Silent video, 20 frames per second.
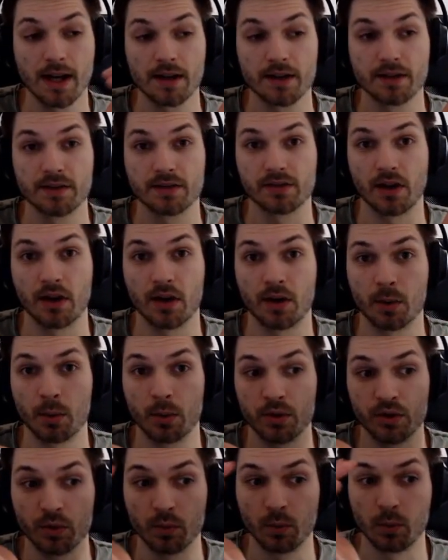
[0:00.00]
So
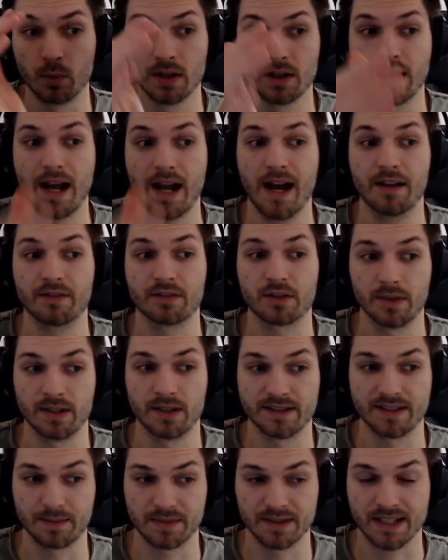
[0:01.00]
you will have to
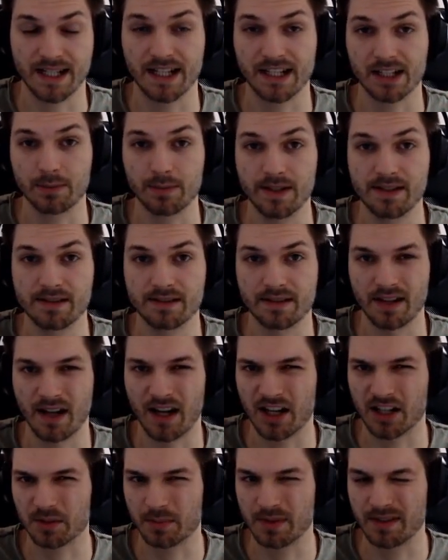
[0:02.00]
build some Sky Queens, and
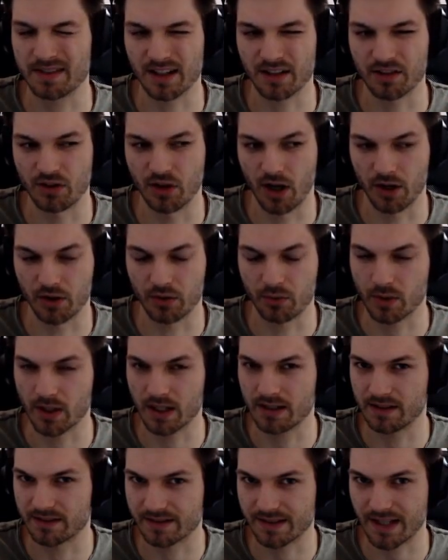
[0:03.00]
Harpies are not really
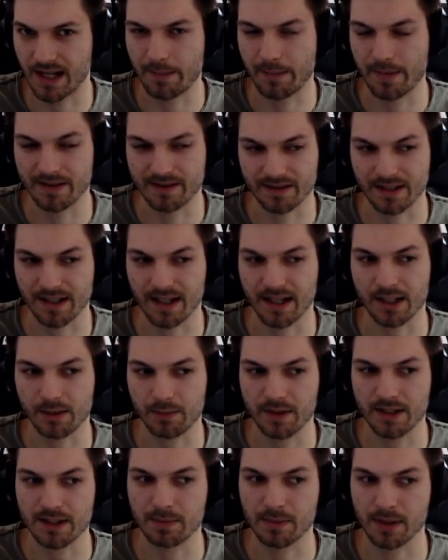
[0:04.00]
the same as Sky
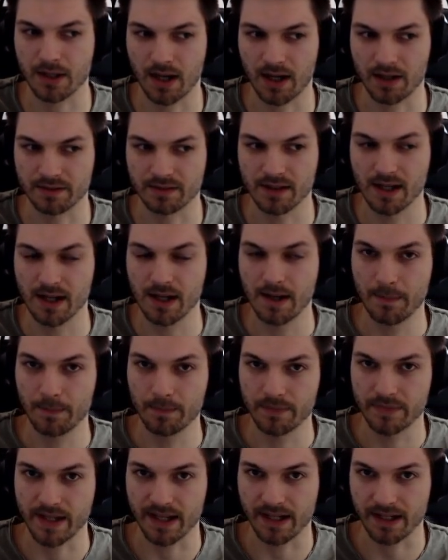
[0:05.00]
Queens because
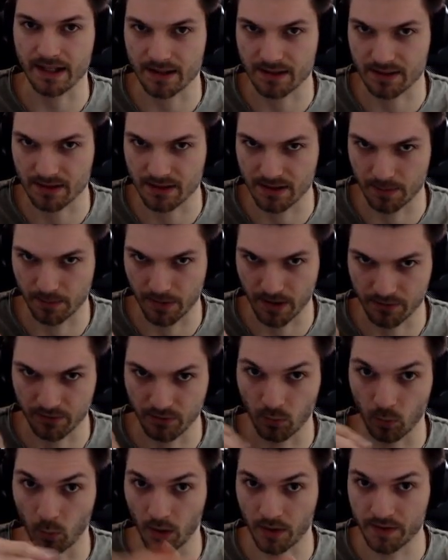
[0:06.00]
they get the buff
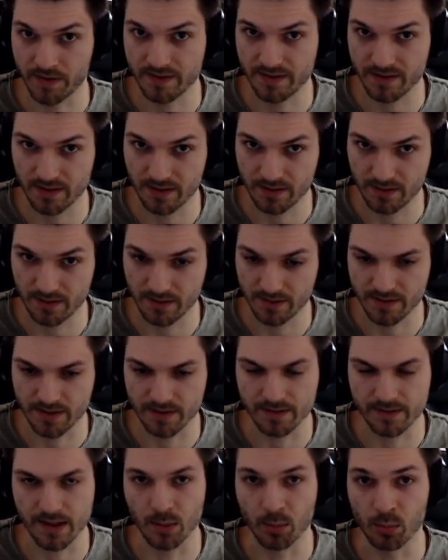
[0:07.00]
once
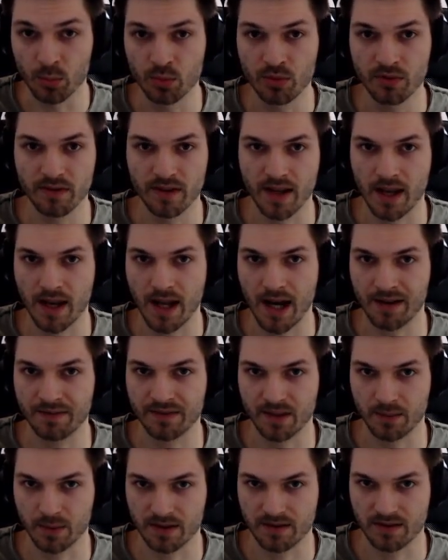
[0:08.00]
since they move, and then
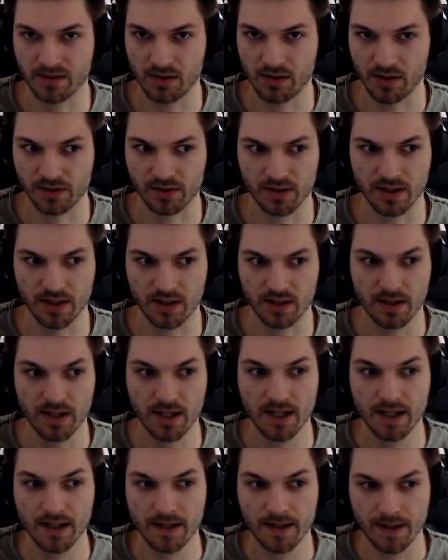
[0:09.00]
afterwards they're not gonna
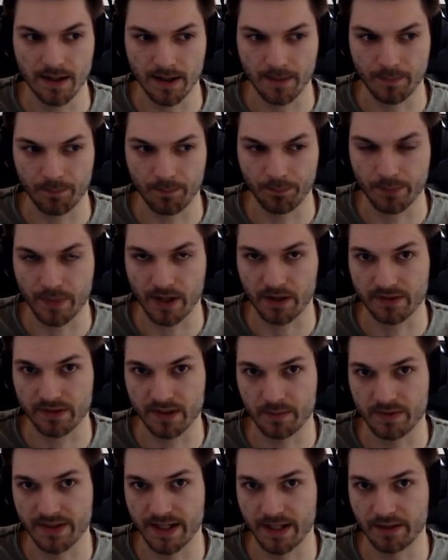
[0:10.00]
buff
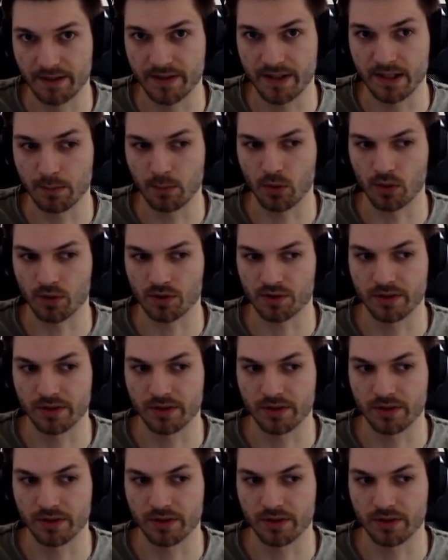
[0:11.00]
themselves anymore.